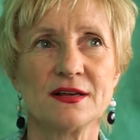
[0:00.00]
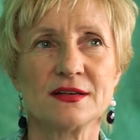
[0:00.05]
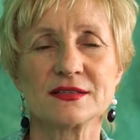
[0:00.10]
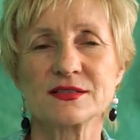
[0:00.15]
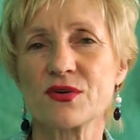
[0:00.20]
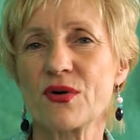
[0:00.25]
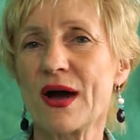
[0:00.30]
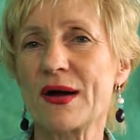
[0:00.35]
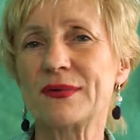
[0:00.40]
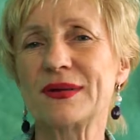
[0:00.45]

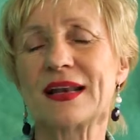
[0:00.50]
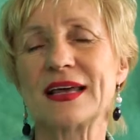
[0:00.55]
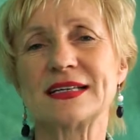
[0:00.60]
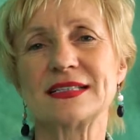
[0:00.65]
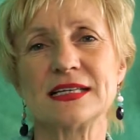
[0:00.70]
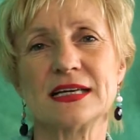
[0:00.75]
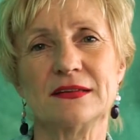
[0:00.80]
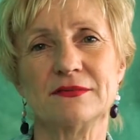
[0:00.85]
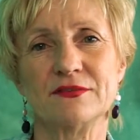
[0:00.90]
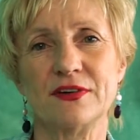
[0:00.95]
So I would like
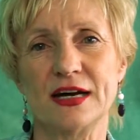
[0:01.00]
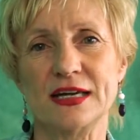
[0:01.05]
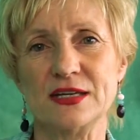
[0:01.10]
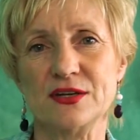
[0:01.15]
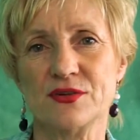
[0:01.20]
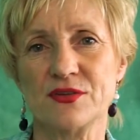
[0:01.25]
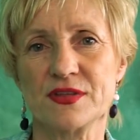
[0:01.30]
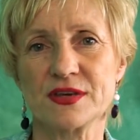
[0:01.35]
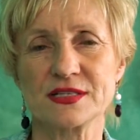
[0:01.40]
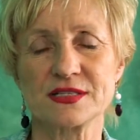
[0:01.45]
to invite
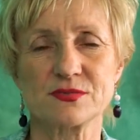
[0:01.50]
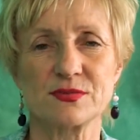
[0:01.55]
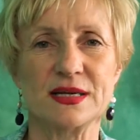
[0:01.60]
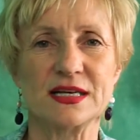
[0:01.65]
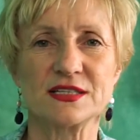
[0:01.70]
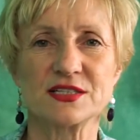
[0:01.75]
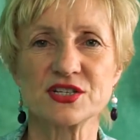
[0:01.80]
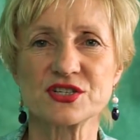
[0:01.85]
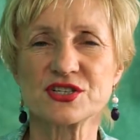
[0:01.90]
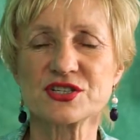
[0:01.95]
you this
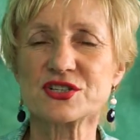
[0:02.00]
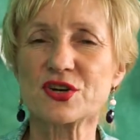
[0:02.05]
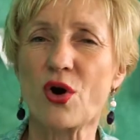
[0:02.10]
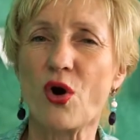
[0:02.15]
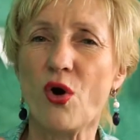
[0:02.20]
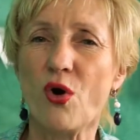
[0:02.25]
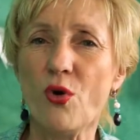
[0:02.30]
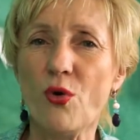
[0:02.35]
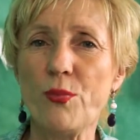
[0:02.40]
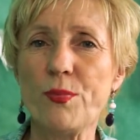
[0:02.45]
week to just
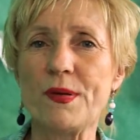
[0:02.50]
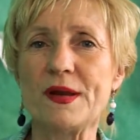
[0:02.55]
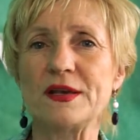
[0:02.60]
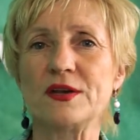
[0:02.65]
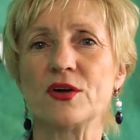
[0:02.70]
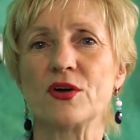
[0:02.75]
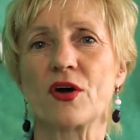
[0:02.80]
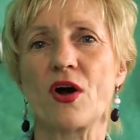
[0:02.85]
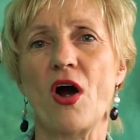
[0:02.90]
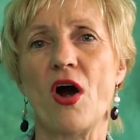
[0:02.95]
open
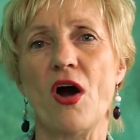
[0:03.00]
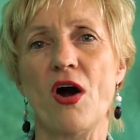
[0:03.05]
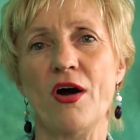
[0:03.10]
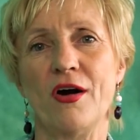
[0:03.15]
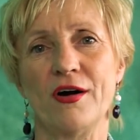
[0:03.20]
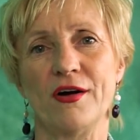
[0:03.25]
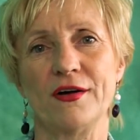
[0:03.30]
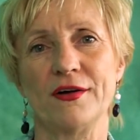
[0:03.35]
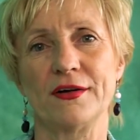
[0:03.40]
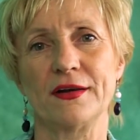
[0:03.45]
your
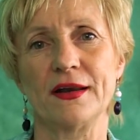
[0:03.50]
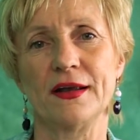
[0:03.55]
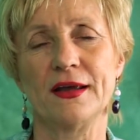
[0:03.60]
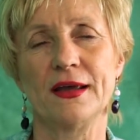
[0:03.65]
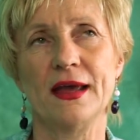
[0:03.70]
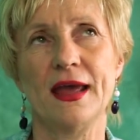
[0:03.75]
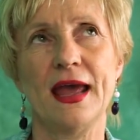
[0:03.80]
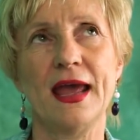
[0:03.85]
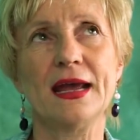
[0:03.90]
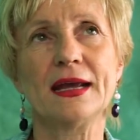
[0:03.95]
heart
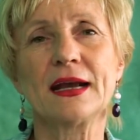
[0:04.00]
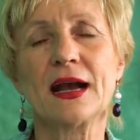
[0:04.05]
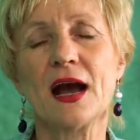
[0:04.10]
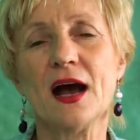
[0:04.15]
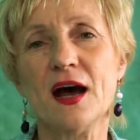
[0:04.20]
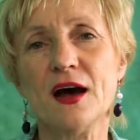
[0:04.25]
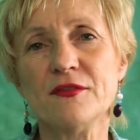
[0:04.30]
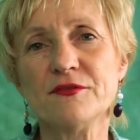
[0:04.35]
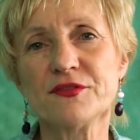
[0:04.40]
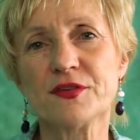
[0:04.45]
and
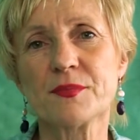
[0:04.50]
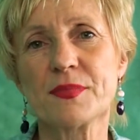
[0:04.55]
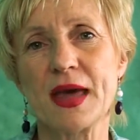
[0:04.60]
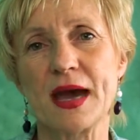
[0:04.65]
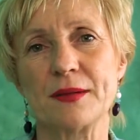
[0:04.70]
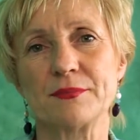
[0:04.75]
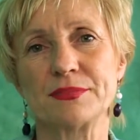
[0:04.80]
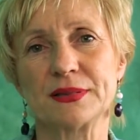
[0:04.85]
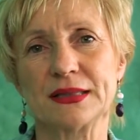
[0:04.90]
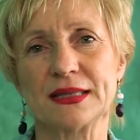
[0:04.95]
come from
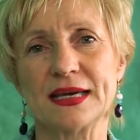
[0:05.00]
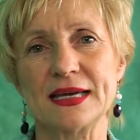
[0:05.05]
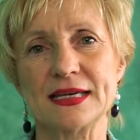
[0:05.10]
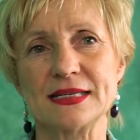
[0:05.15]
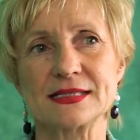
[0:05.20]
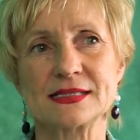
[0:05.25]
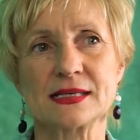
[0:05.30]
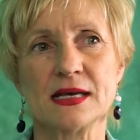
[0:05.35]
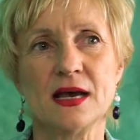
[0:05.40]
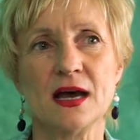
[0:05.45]
that
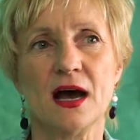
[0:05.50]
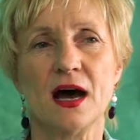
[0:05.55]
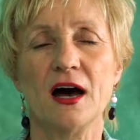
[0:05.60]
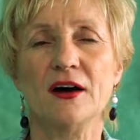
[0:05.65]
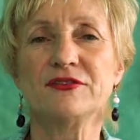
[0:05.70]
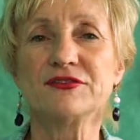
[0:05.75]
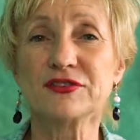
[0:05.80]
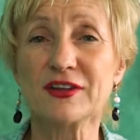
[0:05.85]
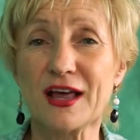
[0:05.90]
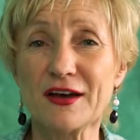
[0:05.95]
place
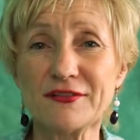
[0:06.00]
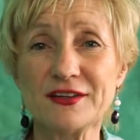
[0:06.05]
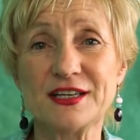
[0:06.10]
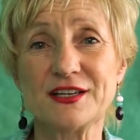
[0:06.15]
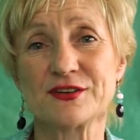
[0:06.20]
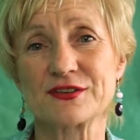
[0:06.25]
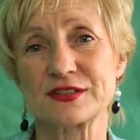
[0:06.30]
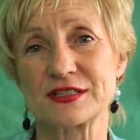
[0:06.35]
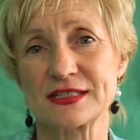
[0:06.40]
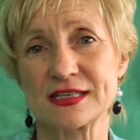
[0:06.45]
of loving
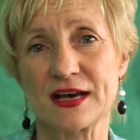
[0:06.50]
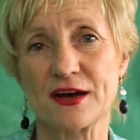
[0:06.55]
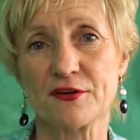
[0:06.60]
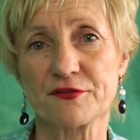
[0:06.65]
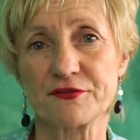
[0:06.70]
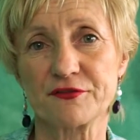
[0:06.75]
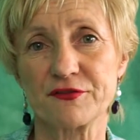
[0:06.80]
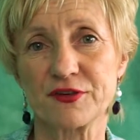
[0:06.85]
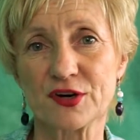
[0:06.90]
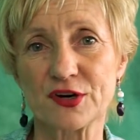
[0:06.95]

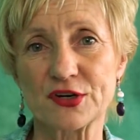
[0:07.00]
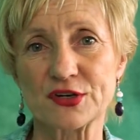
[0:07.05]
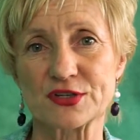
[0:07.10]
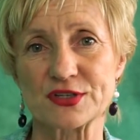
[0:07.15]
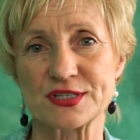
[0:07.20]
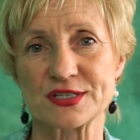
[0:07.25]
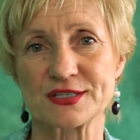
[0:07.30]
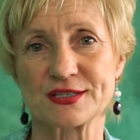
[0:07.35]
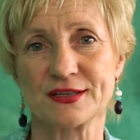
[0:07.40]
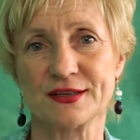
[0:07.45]
yourself
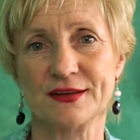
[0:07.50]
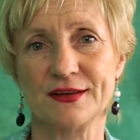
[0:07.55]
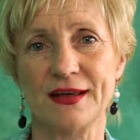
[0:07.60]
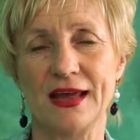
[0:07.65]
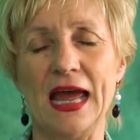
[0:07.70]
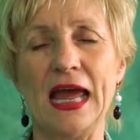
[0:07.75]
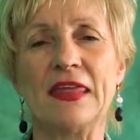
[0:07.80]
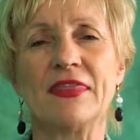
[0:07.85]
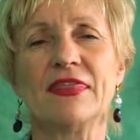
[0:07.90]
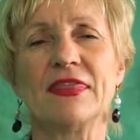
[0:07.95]
first,
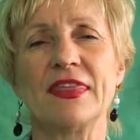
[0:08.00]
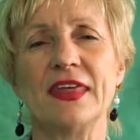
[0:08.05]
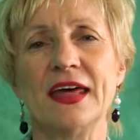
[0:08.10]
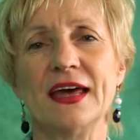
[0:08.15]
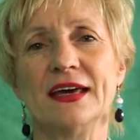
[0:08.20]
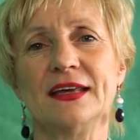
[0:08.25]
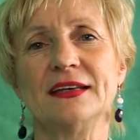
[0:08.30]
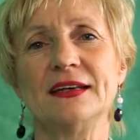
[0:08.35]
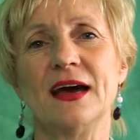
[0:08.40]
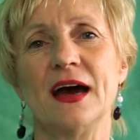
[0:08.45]
and
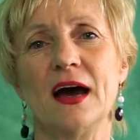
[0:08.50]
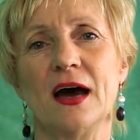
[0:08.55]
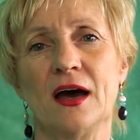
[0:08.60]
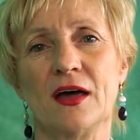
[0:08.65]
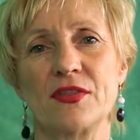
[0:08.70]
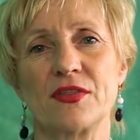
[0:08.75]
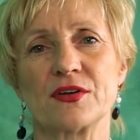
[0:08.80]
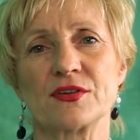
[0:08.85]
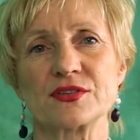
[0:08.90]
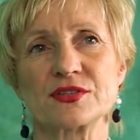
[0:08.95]
then
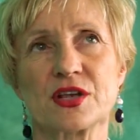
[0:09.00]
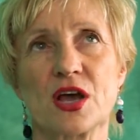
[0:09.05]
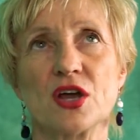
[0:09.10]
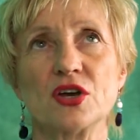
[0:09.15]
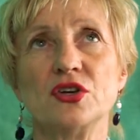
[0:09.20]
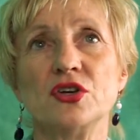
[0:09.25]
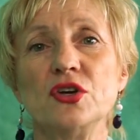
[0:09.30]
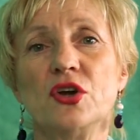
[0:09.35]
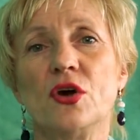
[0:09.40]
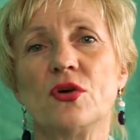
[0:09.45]
others.
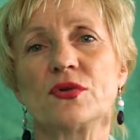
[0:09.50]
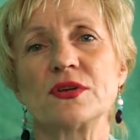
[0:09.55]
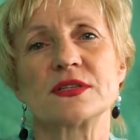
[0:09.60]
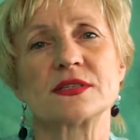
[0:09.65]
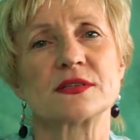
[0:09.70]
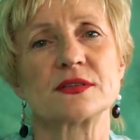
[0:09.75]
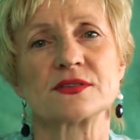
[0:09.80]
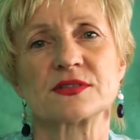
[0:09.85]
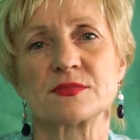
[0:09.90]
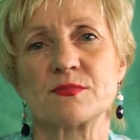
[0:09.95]

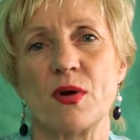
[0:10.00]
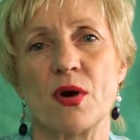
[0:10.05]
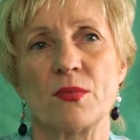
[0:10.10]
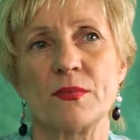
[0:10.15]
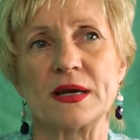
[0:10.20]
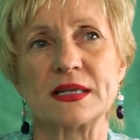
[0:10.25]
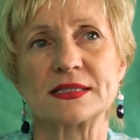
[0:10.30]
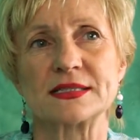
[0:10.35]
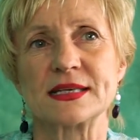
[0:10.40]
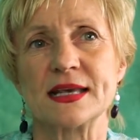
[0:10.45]
Notice those
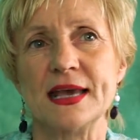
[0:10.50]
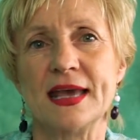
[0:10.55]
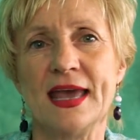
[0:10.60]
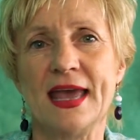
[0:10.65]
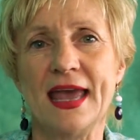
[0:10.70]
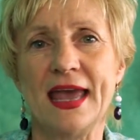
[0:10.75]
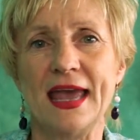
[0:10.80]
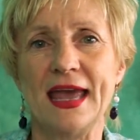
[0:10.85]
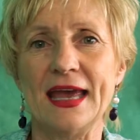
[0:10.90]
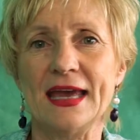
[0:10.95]
moments
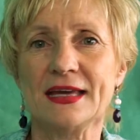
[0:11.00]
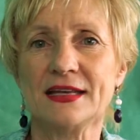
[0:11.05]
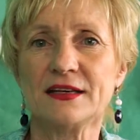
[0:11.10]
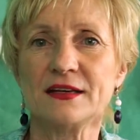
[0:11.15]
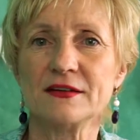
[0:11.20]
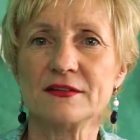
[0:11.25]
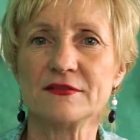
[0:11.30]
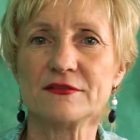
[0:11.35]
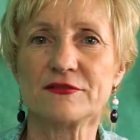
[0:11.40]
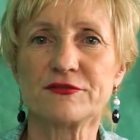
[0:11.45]

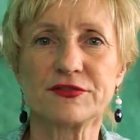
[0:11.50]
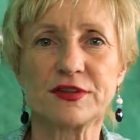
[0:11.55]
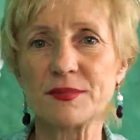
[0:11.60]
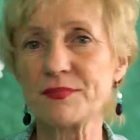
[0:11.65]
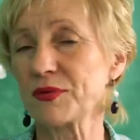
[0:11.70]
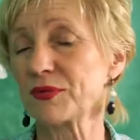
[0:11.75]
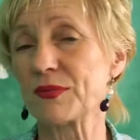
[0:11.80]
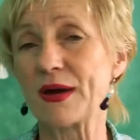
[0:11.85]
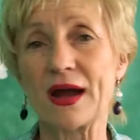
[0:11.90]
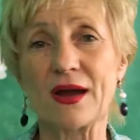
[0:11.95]
and
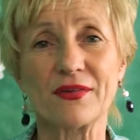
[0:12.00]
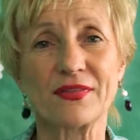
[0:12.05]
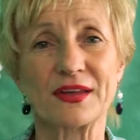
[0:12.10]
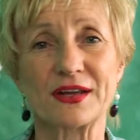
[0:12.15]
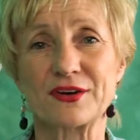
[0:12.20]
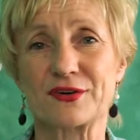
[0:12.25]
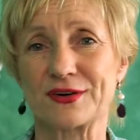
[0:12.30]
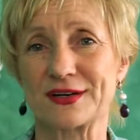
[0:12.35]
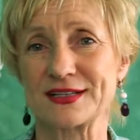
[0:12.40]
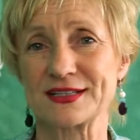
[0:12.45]
flip around the
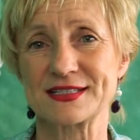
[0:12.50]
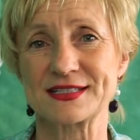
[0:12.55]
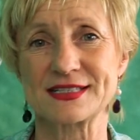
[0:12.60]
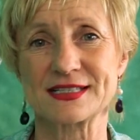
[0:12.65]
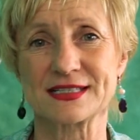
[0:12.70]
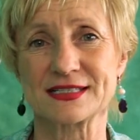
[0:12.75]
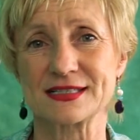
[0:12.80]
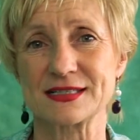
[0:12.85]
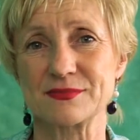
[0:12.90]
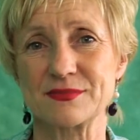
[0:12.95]

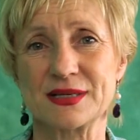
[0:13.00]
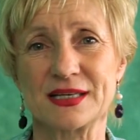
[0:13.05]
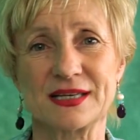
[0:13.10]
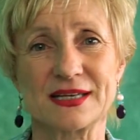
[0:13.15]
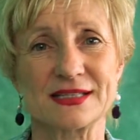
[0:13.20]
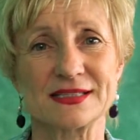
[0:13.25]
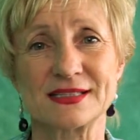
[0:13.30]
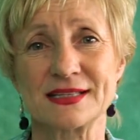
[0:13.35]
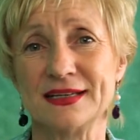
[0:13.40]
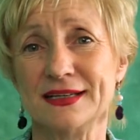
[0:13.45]
criticism,
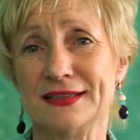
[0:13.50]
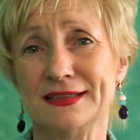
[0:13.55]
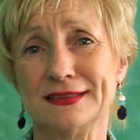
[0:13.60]
because